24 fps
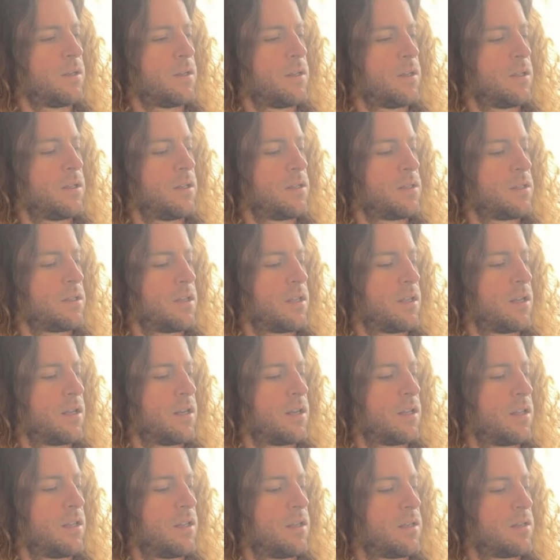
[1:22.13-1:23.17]
Let's get out of
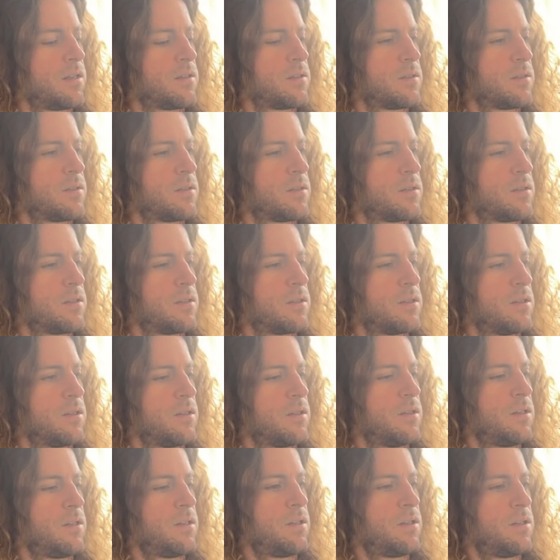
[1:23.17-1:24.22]
this.
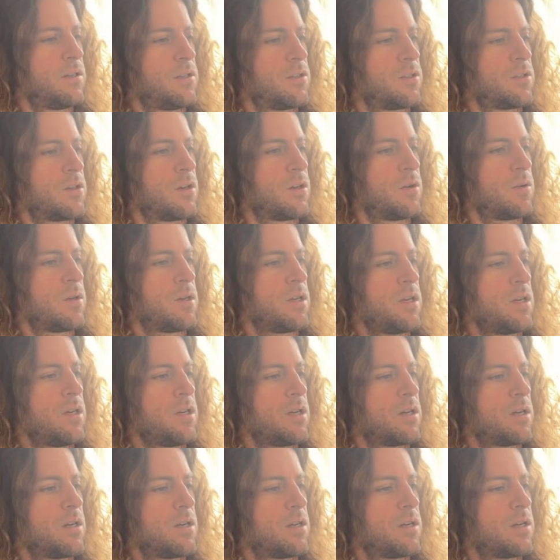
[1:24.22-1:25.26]
Let's go
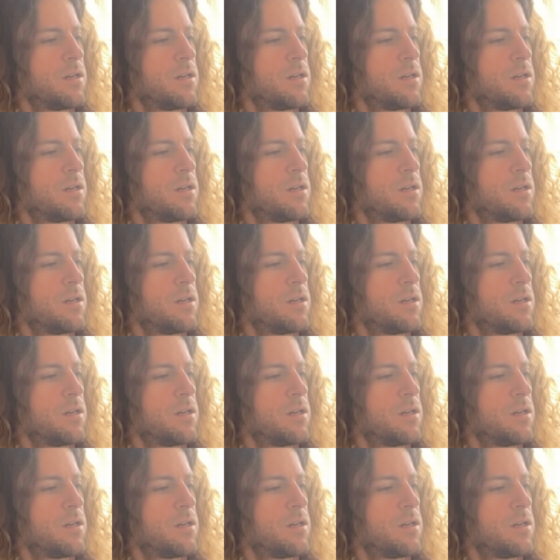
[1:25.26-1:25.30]
here.